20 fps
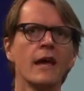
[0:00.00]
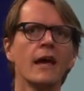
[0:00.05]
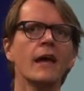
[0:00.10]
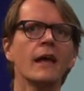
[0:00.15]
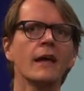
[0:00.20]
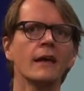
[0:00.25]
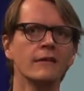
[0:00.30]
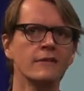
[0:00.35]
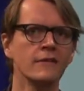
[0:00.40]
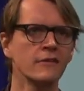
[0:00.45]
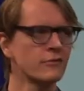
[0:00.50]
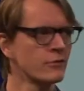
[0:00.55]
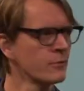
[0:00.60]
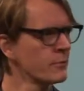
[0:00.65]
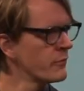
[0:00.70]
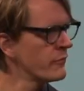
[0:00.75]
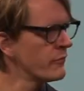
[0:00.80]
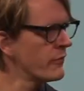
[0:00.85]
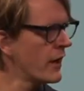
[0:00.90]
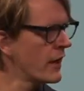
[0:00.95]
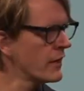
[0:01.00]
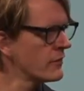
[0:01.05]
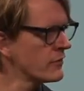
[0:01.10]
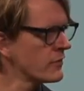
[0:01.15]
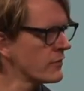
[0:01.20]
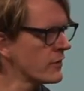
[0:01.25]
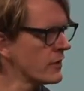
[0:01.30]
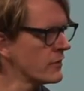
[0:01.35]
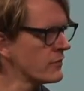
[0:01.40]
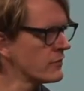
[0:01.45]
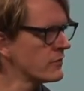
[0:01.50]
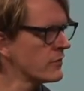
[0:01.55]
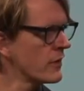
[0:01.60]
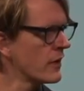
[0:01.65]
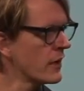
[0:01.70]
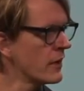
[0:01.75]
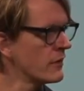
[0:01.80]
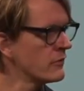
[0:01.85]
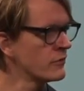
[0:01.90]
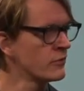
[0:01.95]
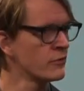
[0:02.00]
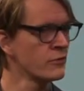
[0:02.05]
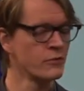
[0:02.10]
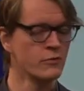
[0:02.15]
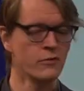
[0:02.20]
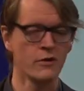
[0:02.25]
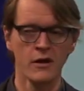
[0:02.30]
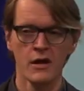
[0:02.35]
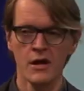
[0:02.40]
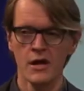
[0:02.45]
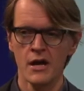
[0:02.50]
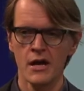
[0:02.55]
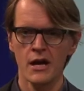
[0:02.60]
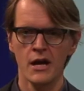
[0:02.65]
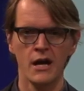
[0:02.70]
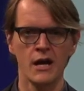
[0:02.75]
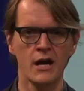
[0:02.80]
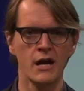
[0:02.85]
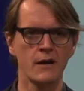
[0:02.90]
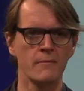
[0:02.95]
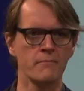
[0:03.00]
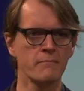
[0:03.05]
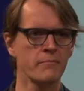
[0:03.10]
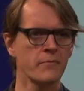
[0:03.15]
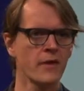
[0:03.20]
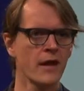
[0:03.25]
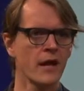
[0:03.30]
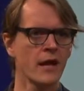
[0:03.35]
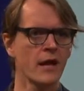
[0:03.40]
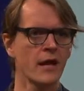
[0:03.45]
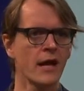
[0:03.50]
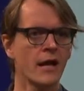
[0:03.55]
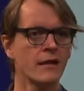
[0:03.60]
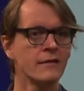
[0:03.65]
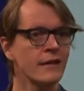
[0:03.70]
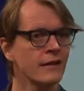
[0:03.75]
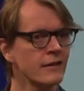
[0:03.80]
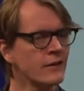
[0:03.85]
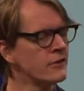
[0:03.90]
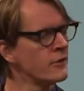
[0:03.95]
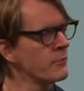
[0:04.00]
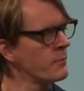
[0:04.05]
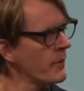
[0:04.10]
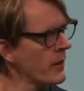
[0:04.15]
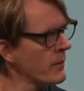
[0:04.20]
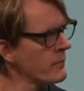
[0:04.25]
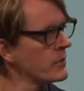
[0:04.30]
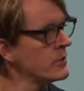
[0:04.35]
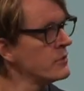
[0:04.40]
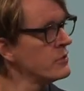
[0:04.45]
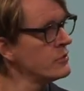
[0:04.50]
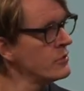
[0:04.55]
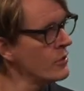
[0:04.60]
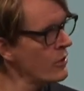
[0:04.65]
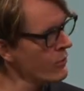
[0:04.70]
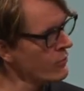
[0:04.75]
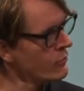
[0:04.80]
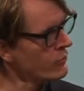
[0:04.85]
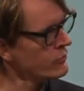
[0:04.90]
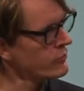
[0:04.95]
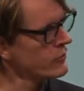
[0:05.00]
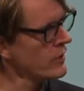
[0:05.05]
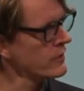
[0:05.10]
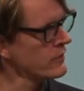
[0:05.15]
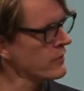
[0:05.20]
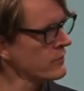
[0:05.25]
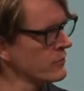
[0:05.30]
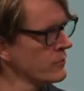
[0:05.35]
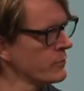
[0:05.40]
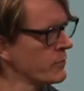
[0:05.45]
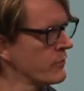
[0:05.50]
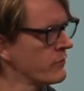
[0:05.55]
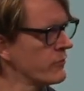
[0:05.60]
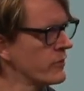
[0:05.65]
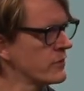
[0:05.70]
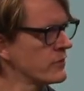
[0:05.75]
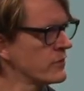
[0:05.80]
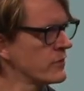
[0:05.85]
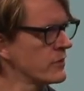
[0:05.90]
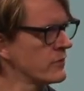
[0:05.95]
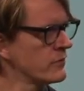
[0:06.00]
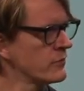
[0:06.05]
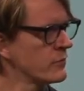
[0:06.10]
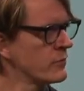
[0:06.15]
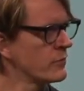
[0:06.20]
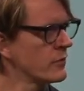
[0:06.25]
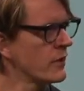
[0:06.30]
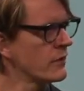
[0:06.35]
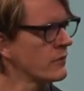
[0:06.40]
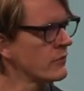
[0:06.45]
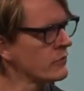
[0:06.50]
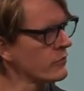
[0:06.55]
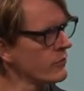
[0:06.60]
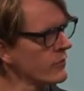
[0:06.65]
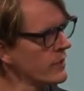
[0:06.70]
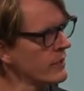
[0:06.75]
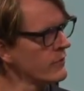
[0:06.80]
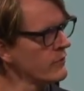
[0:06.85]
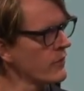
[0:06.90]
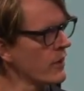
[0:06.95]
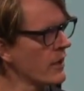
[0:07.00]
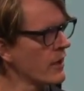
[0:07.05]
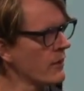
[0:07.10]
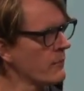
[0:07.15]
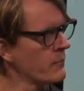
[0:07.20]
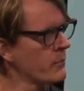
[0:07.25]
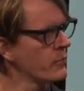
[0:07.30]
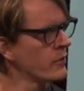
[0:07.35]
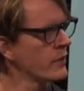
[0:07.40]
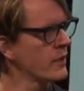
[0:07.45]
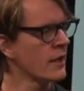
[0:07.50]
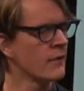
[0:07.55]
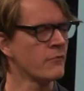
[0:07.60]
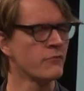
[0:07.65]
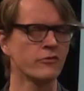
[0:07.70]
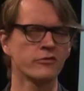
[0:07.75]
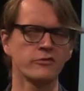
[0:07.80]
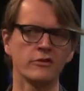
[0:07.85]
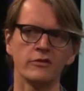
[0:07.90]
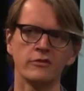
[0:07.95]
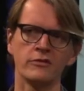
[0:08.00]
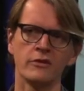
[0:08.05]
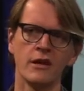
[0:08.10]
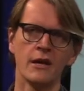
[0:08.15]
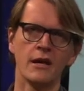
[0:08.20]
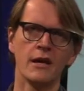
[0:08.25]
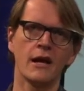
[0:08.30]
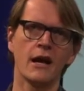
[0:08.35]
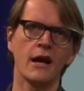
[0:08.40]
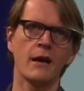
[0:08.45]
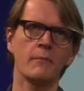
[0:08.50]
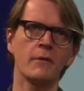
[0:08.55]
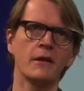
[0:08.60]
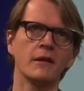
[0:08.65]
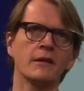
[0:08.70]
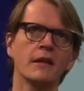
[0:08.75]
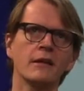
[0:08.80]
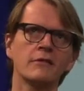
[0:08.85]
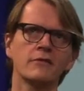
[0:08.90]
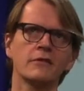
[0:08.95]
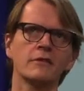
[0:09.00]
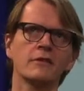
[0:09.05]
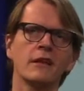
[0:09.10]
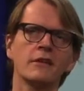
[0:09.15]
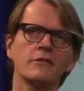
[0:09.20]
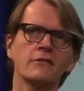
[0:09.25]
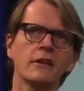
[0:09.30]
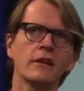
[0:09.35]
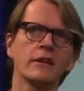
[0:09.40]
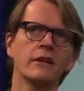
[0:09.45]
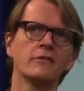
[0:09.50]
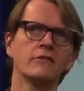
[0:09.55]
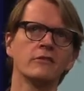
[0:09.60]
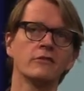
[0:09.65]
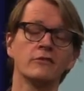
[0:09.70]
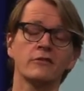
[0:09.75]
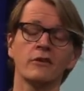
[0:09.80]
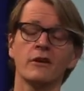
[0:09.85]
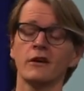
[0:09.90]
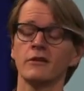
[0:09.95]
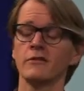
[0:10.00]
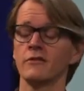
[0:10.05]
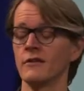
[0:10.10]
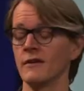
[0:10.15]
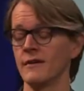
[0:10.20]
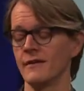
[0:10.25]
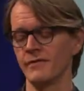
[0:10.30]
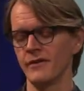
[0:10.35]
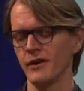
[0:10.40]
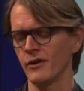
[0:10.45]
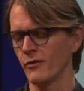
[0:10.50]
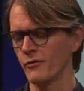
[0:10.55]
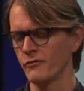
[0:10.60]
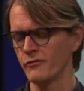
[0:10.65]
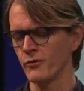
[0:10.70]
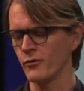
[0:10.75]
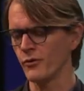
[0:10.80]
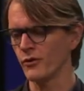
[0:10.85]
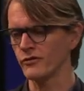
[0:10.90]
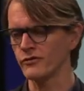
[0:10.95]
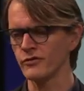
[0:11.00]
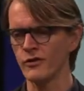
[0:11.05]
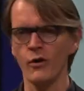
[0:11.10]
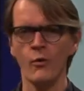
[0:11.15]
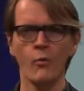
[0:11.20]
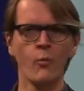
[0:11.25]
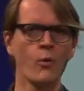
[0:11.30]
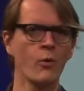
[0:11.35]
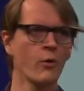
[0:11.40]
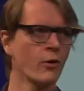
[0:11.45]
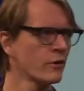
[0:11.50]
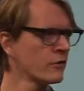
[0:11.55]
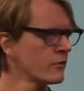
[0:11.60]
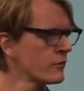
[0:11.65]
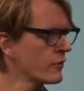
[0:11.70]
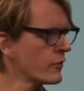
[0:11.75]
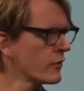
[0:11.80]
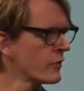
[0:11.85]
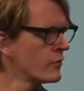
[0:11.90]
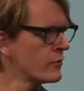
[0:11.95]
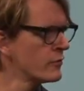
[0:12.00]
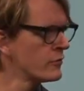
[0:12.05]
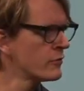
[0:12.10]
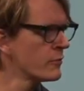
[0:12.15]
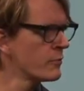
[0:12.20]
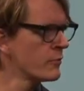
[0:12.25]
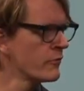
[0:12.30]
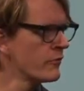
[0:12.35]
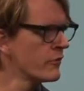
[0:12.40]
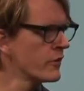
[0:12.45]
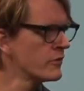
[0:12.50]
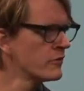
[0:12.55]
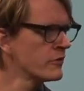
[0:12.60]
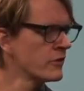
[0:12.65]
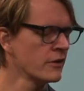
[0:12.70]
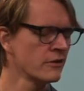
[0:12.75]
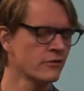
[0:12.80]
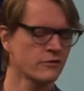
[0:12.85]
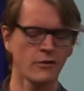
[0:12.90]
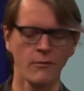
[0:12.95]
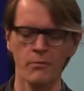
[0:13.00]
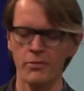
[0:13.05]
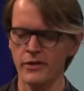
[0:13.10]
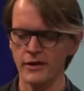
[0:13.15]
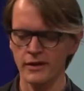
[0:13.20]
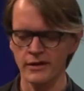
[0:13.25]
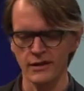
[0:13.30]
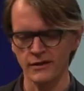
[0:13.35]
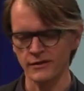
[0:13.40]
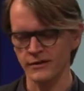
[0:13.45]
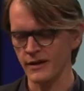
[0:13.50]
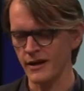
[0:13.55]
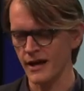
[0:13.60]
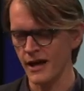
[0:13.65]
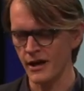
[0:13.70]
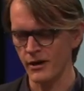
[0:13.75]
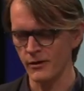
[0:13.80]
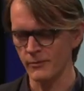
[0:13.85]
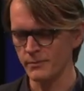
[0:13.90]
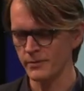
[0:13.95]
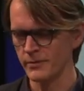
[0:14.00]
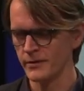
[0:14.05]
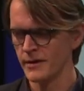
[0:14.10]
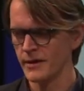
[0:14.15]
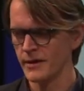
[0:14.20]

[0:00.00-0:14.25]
Hey, this supervisor is uh, is good, um, uh, and that the department knows that the supervisor vision is good that is really uh, putting emphasis. I mean, that's, that's at least a start. There are, of course, awards for good supervision is something that can help.